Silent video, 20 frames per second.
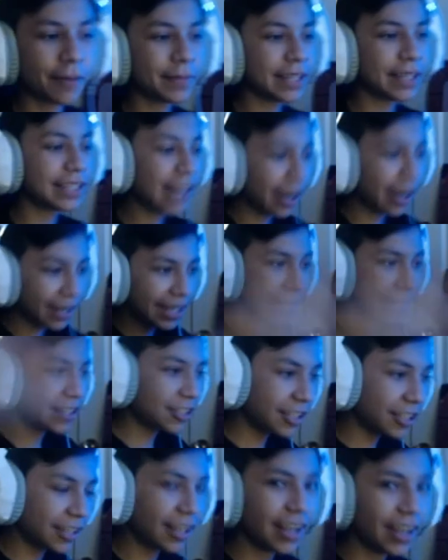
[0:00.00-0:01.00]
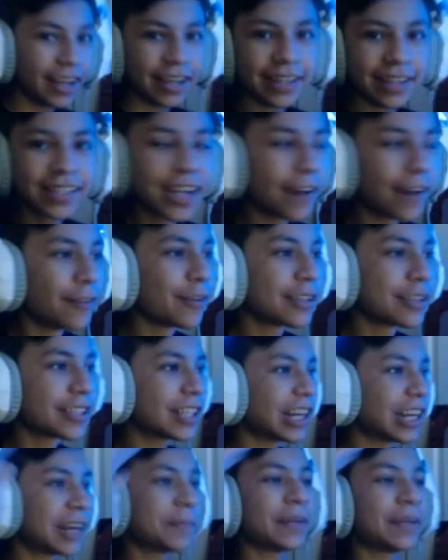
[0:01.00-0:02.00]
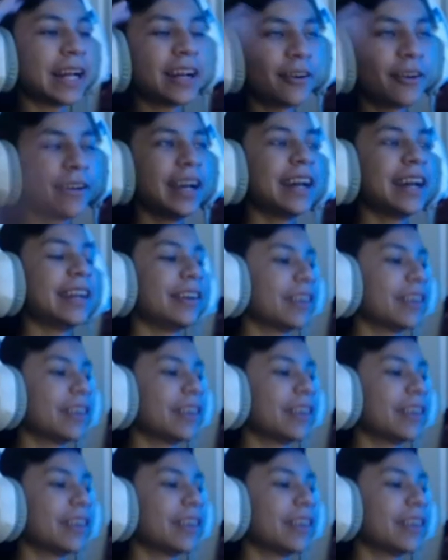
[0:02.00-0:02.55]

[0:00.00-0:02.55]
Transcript: The entire kitchen is covered with syrup, and I don't get it.